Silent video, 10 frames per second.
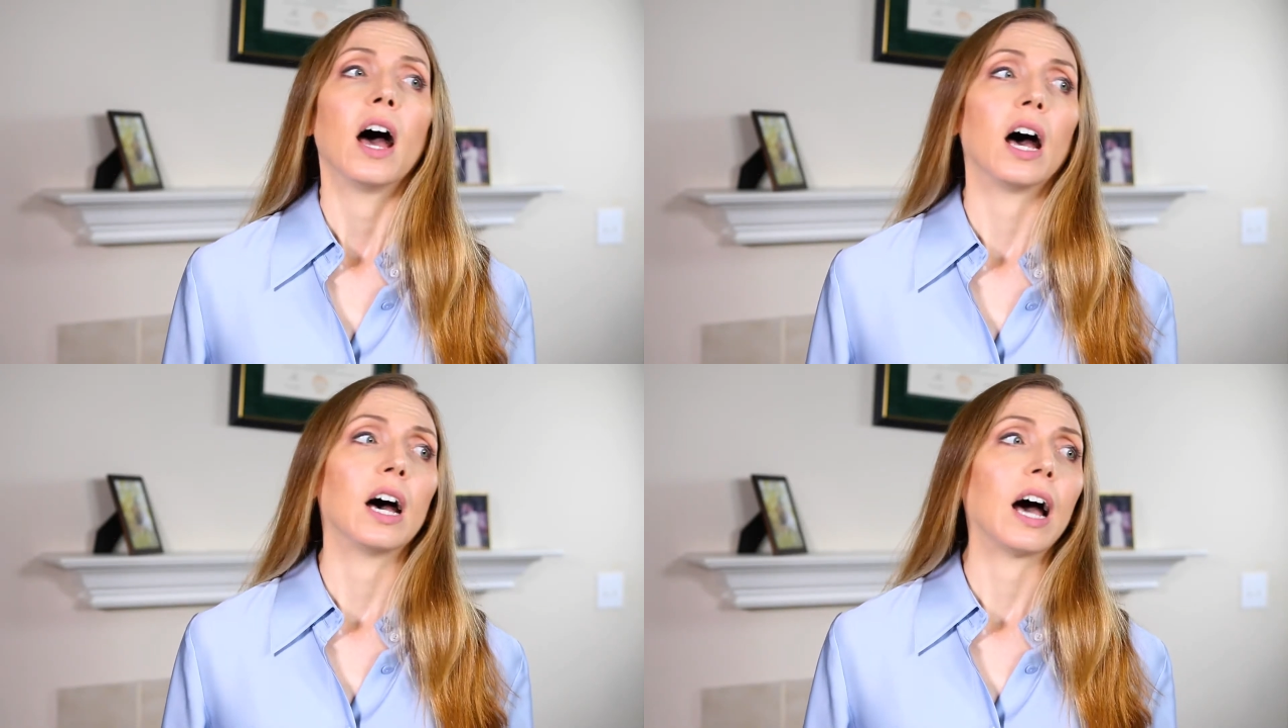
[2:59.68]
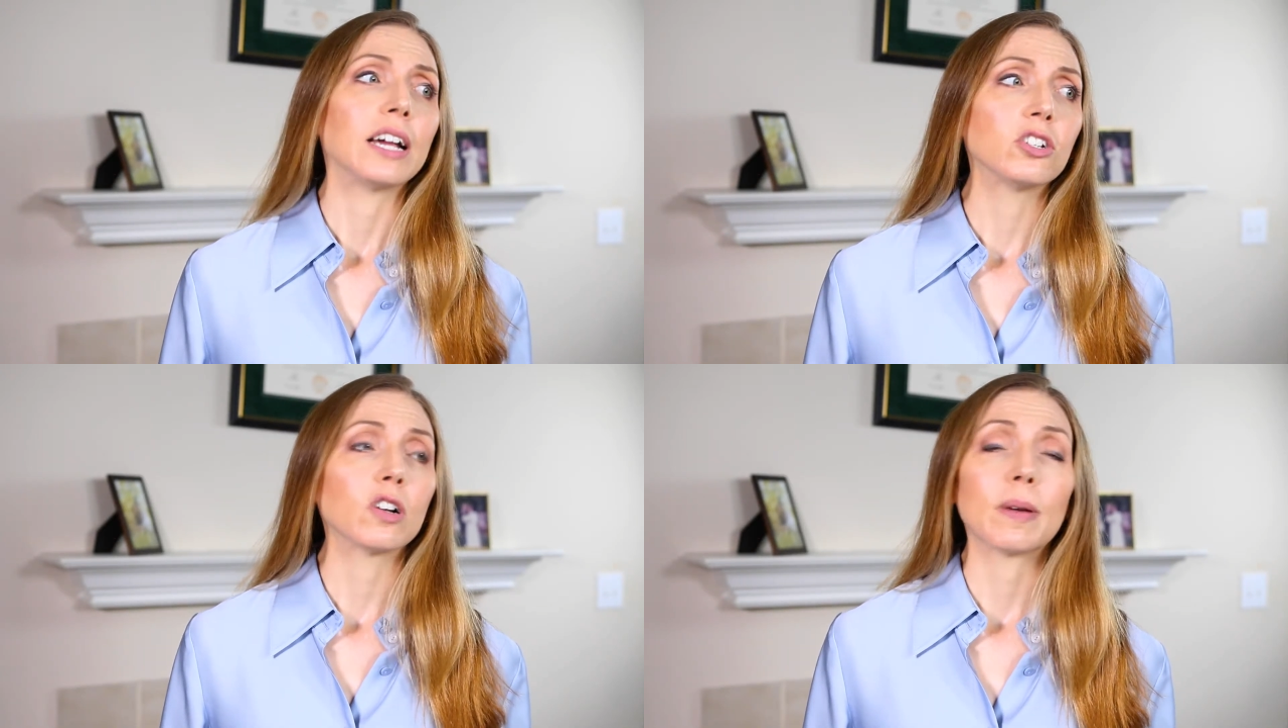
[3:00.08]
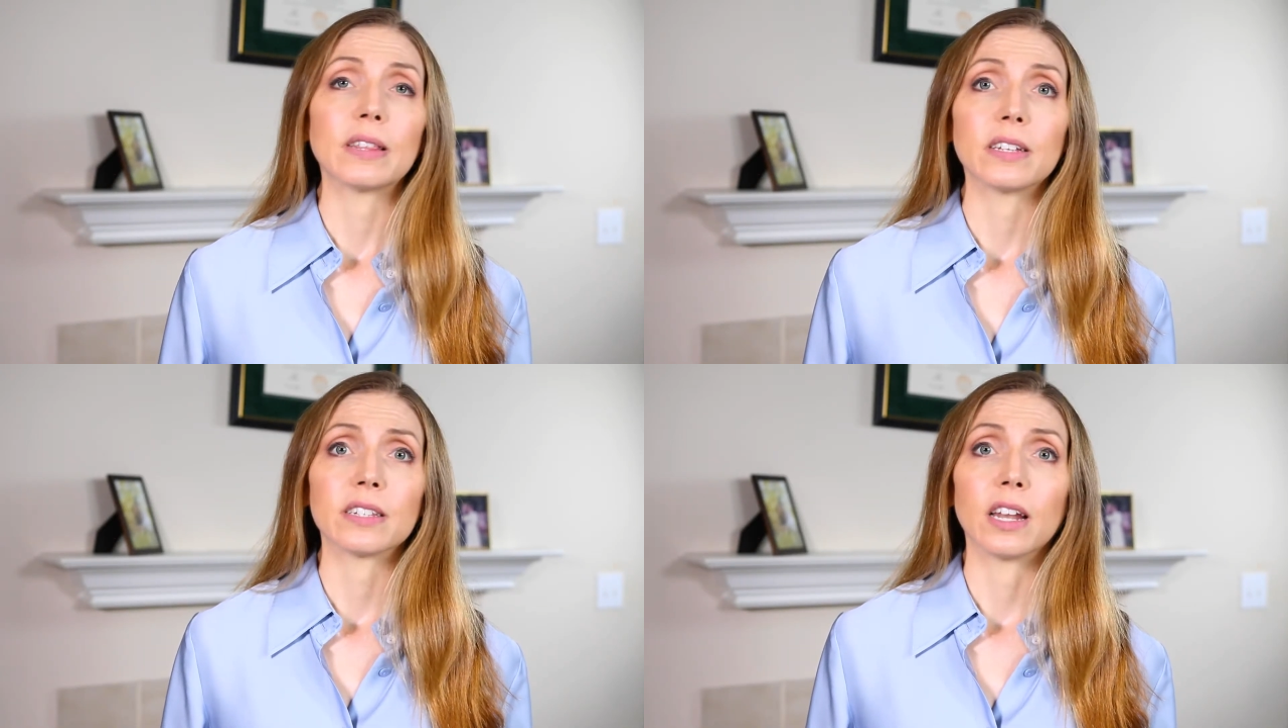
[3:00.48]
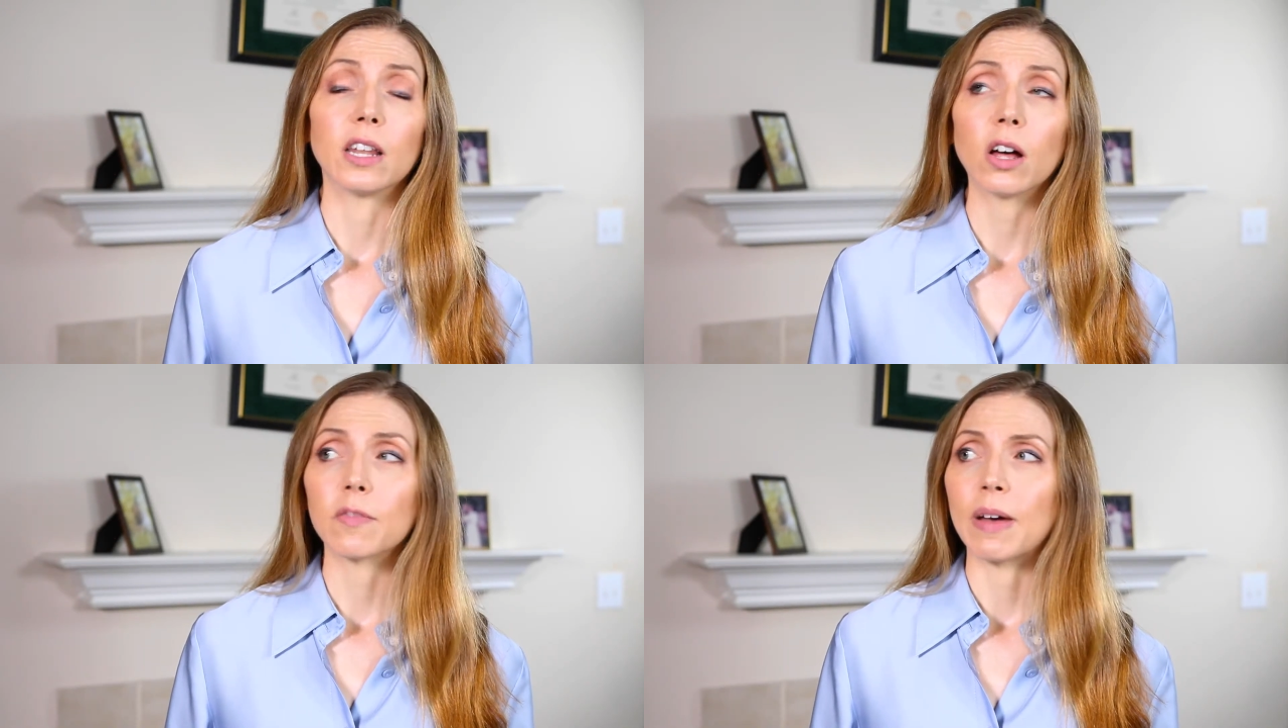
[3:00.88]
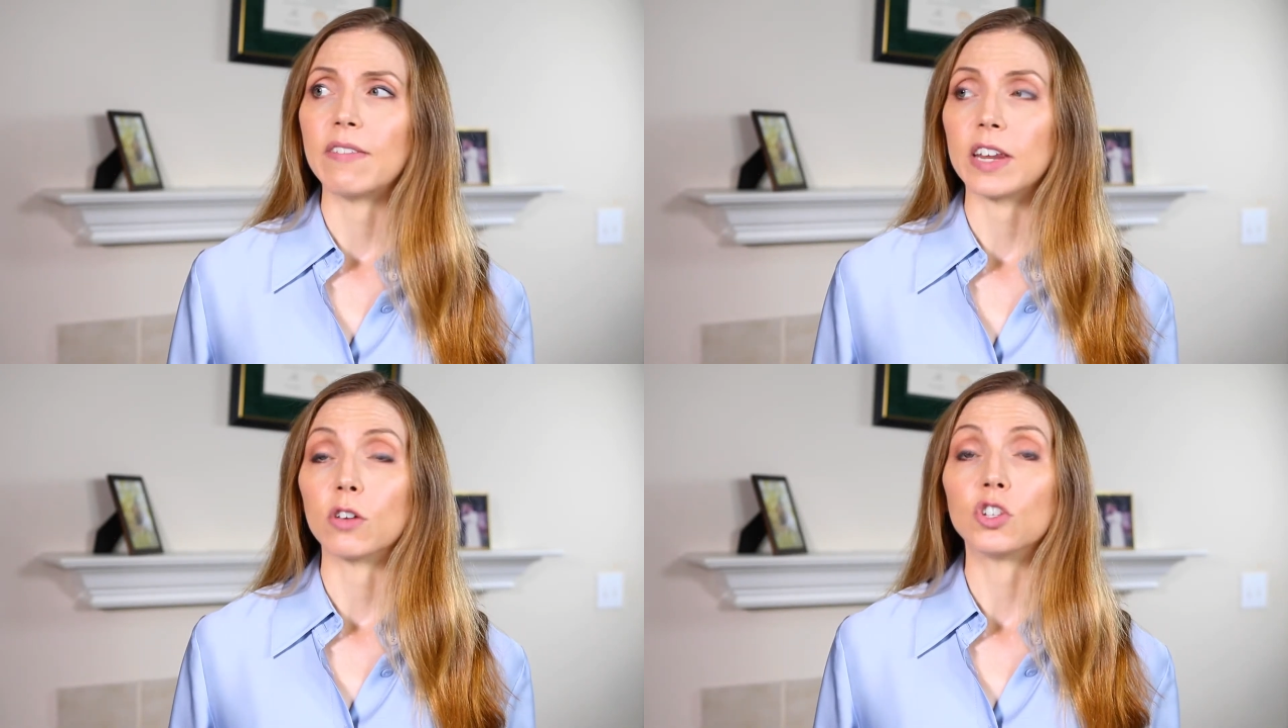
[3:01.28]
I talk about this in a lot of my
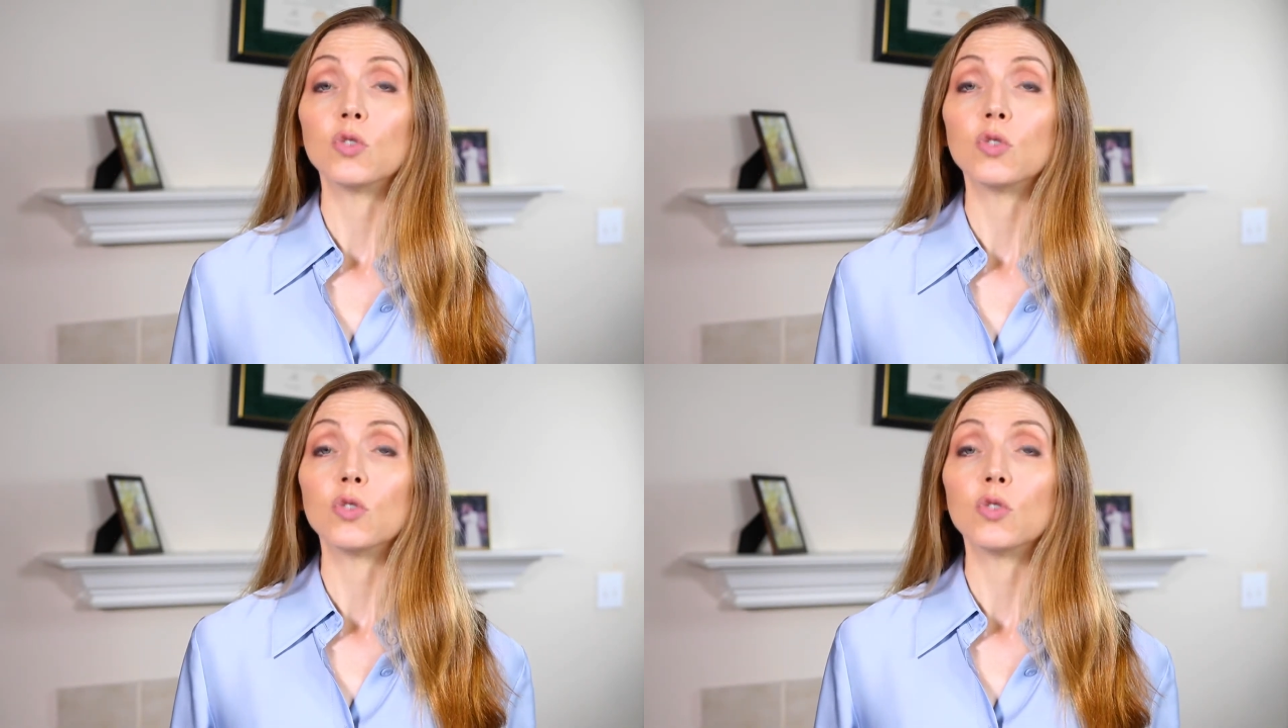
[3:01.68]
videos.